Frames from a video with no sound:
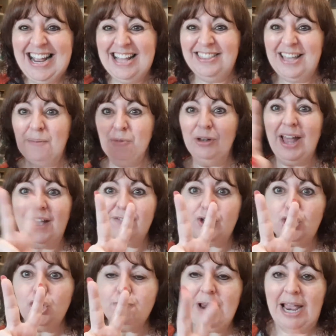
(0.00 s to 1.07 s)
Then we'll have
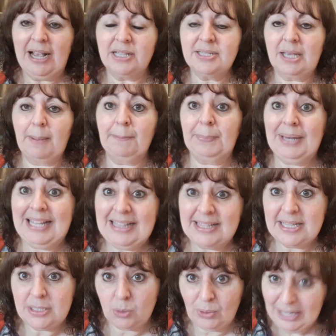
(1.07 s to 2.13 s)
2 blankets complete
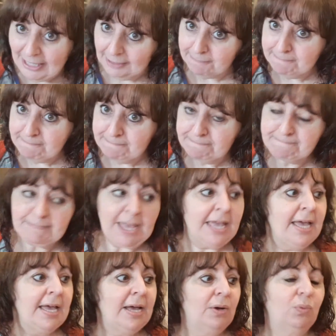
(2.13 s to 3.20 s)
this week.
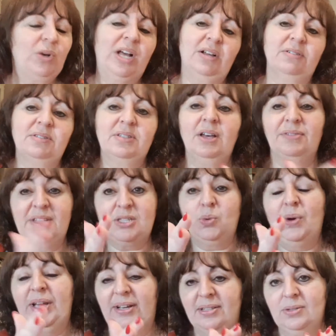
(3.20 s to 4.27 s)
Well, it's not this
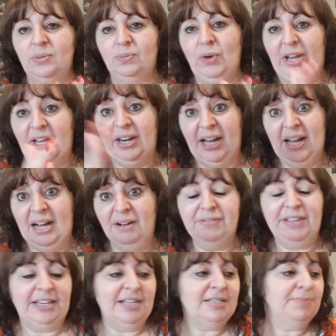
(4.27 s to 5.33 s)
week, it's a week and a half,
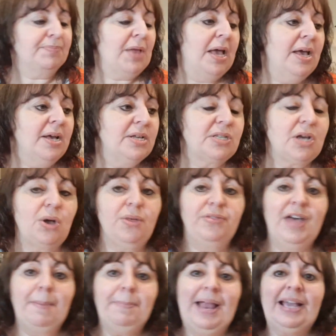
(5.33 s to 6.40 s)
that is. So
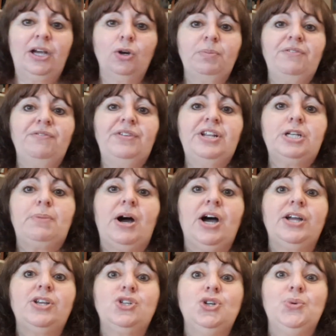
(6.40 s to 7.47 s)
that blanket will be finished
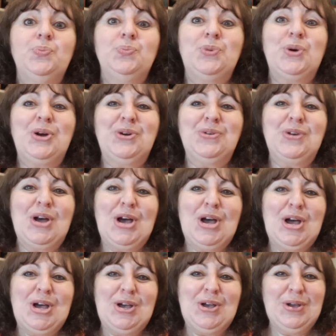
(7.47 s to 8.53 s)
by
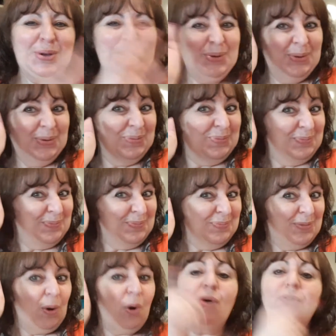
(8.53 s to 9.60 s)
tomorrow
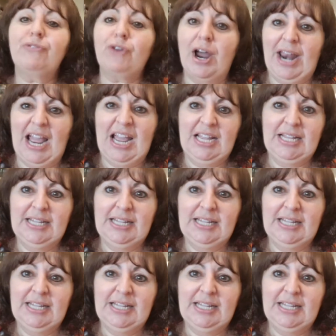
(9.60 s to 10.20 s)
or Friday.